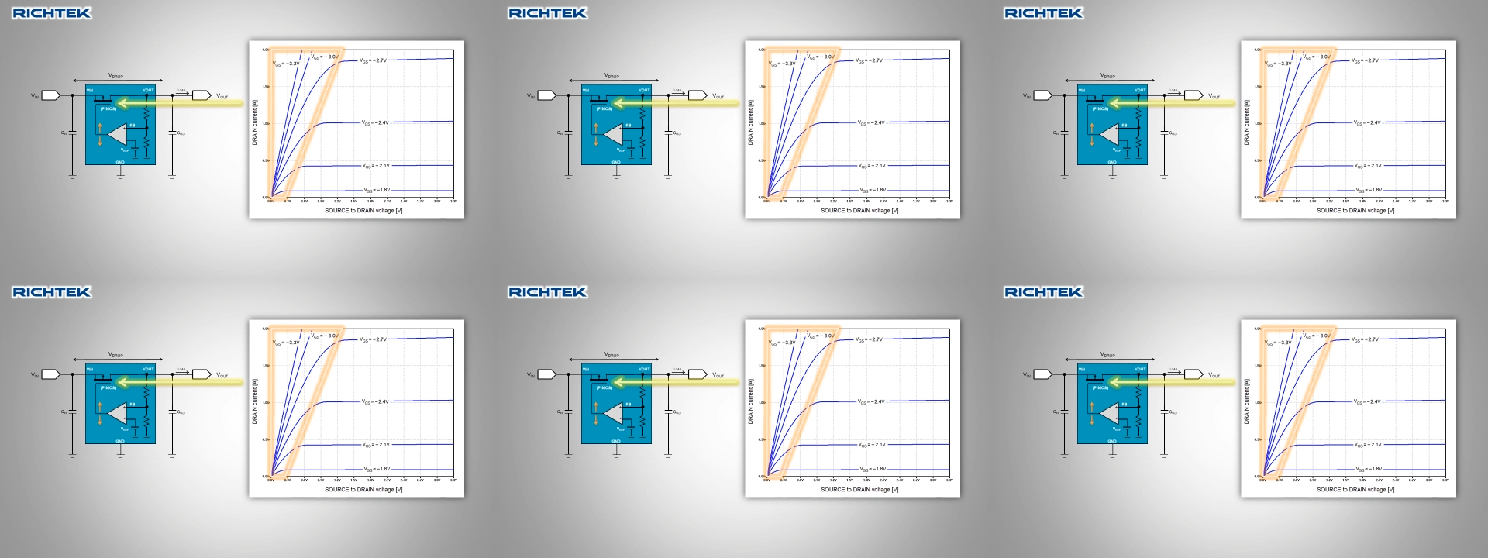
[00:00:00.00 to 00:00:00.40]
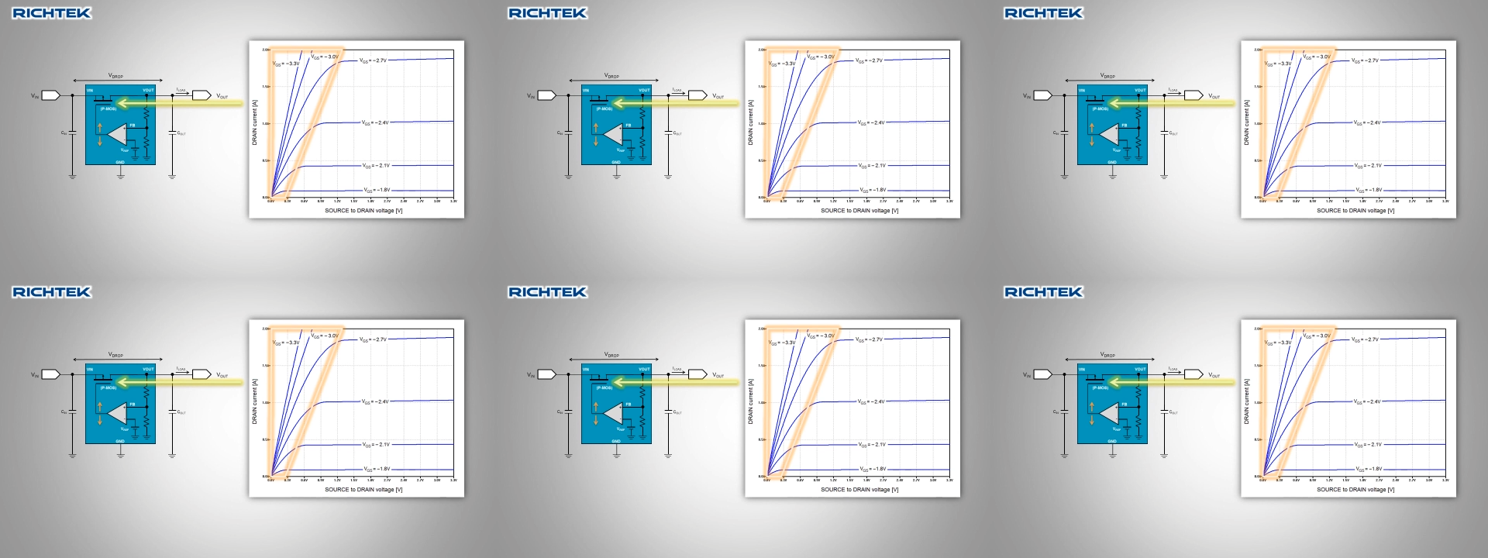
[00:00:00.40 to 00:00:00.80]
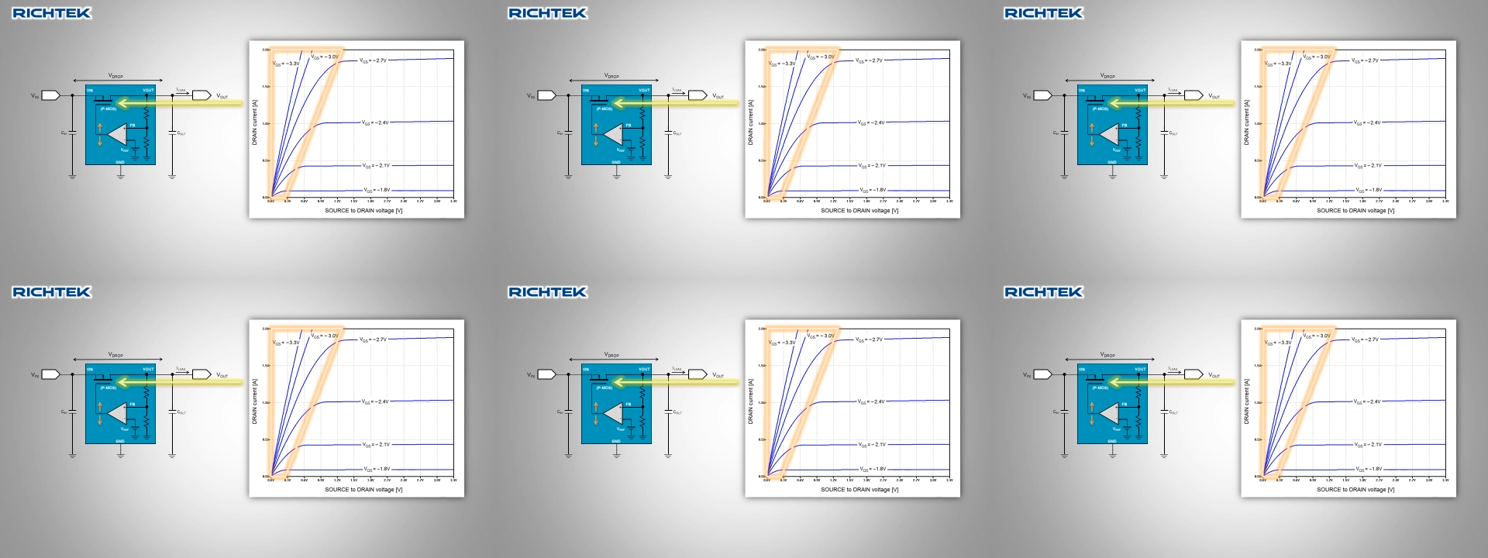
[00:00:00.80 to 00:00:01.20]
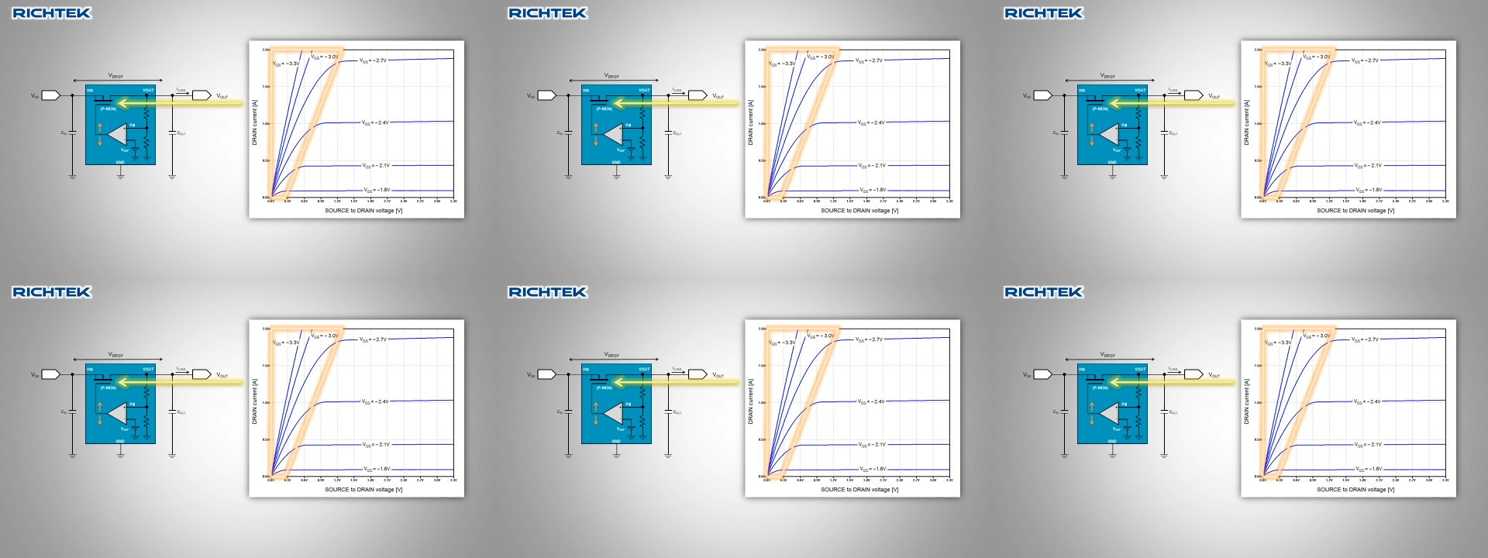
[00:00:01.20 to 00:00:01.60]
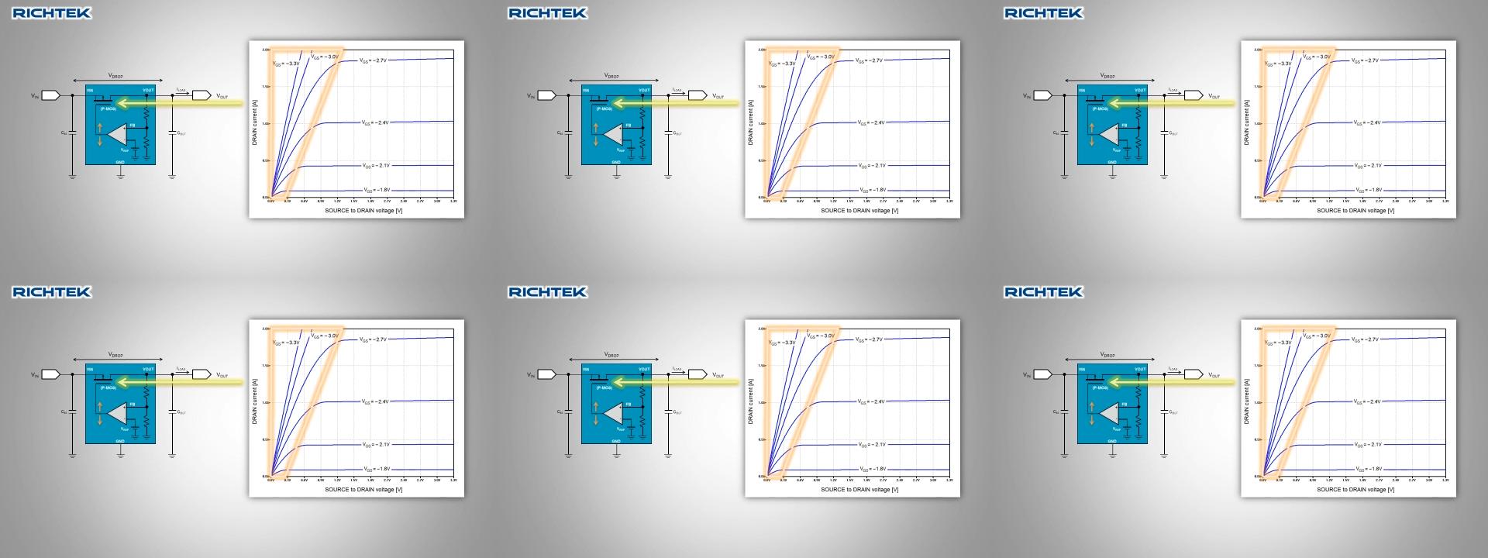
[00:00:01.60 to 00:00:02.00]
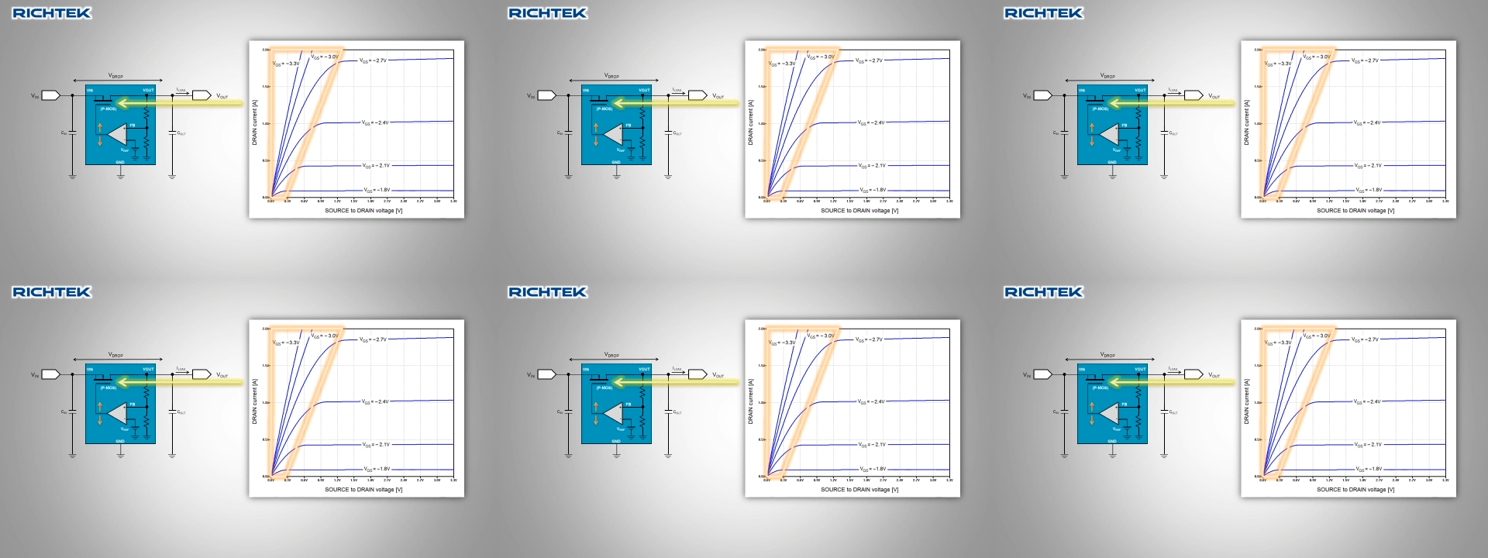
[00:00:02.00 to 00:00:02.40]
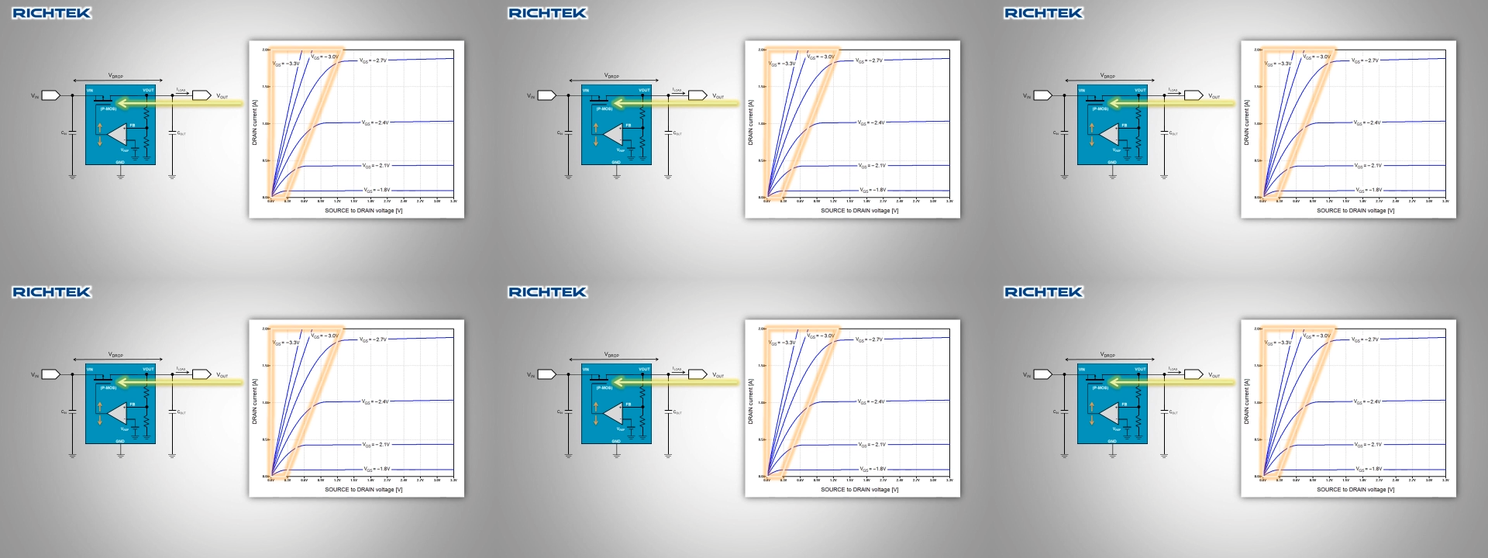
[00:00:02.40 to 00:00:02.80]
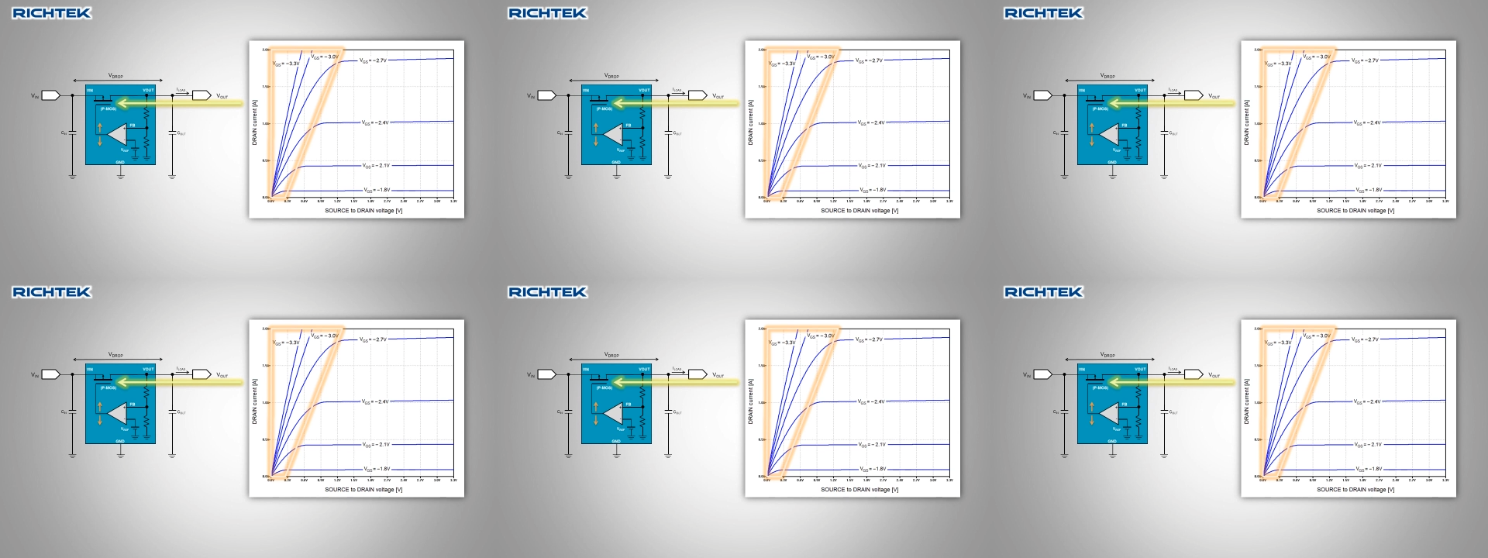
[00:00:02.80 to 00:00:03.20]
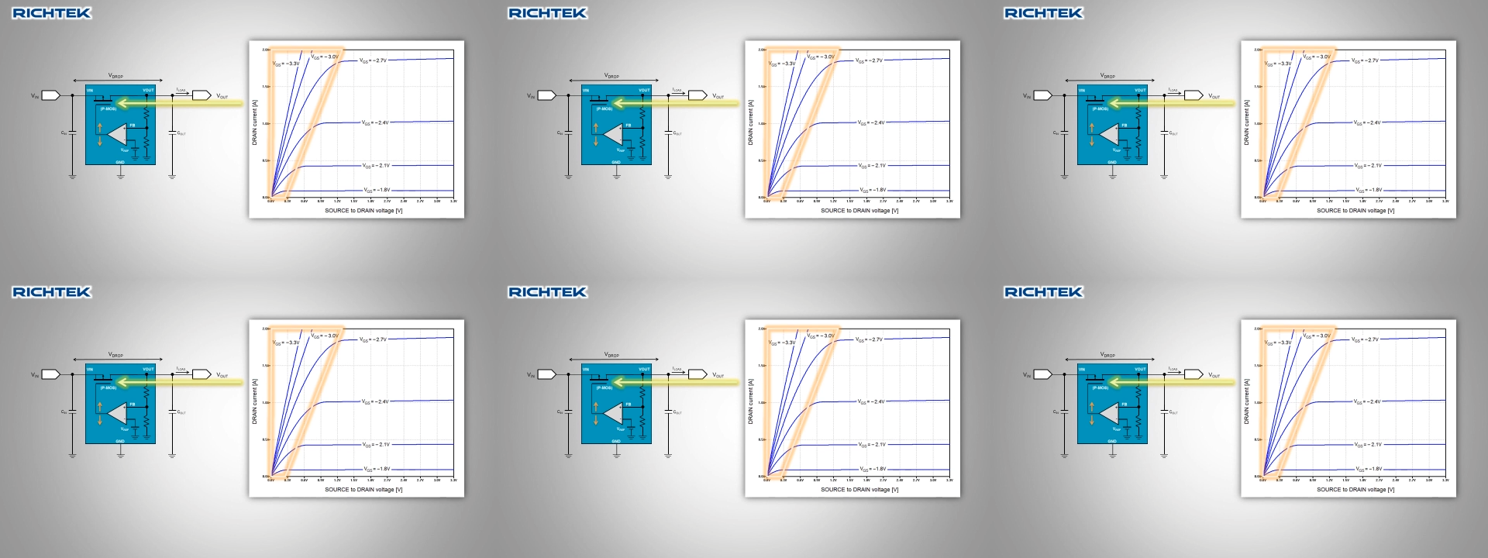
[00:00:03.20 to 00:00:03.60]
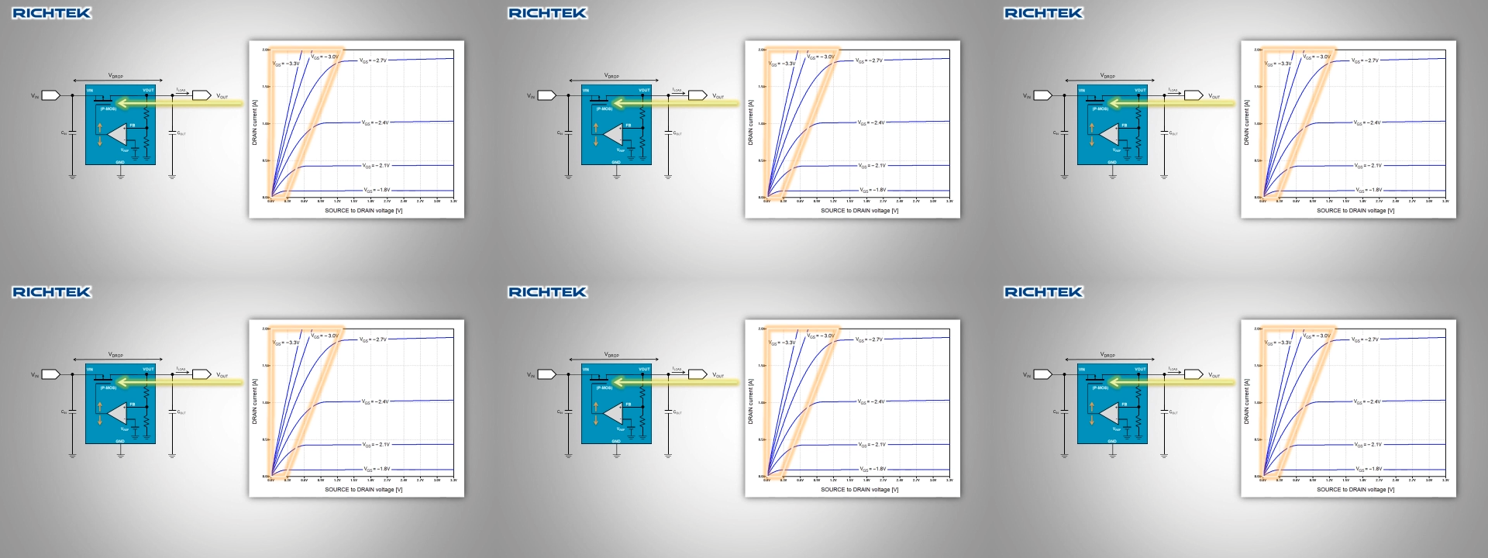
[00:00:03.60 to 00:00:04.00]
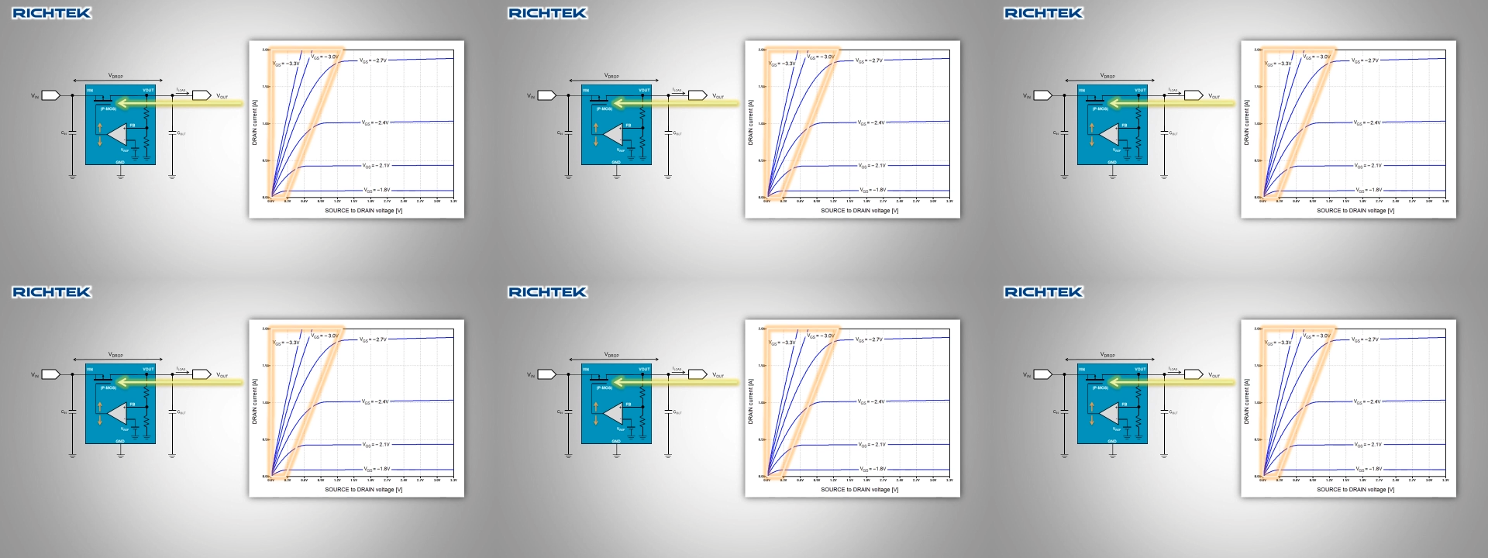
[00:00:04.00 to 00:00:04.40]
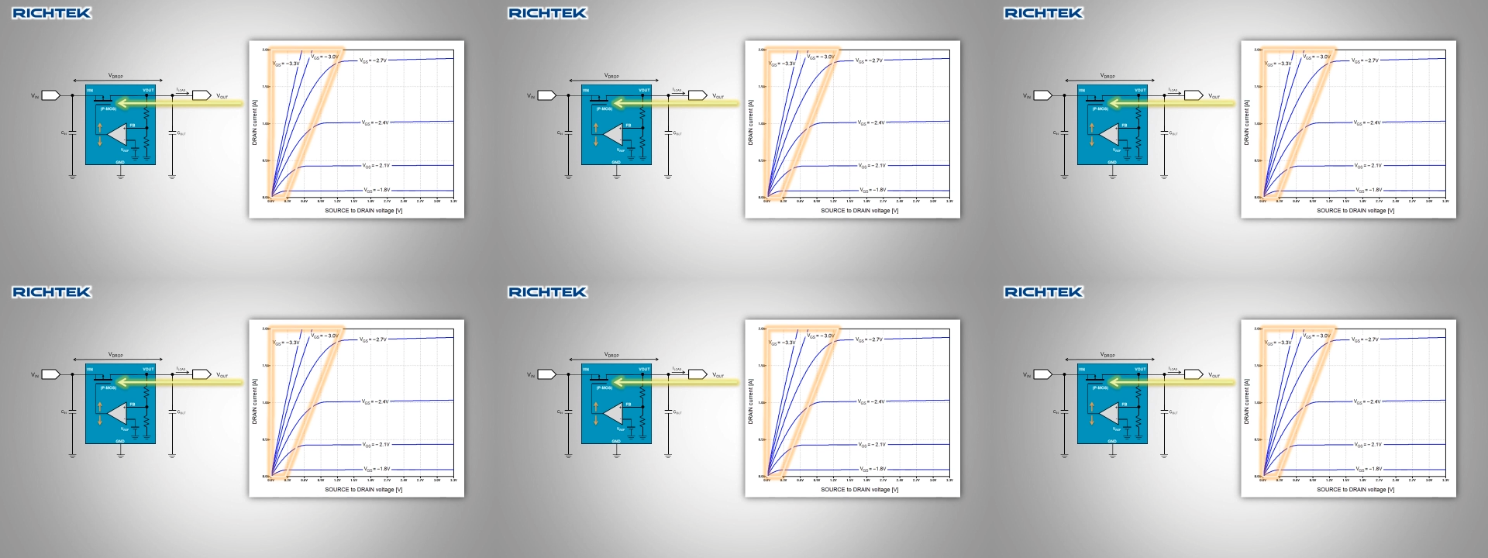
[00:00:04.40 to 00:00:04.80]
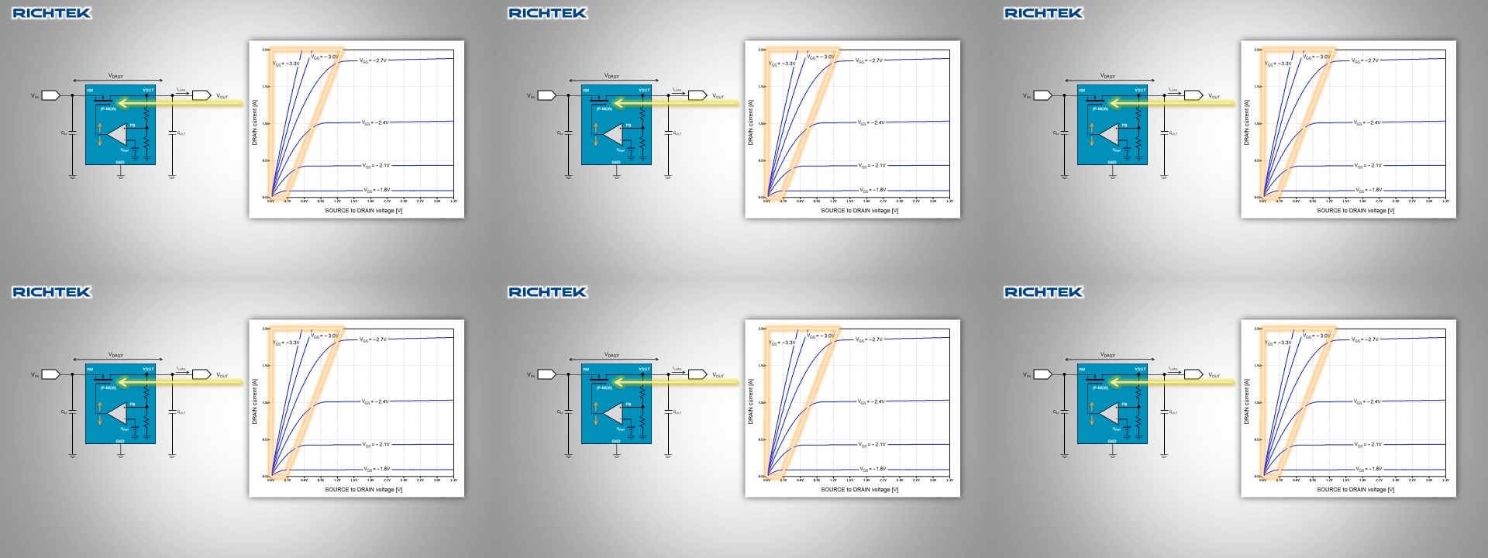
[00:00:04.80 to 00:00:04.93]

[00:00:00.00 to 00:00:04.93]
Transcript: (no speaker visible)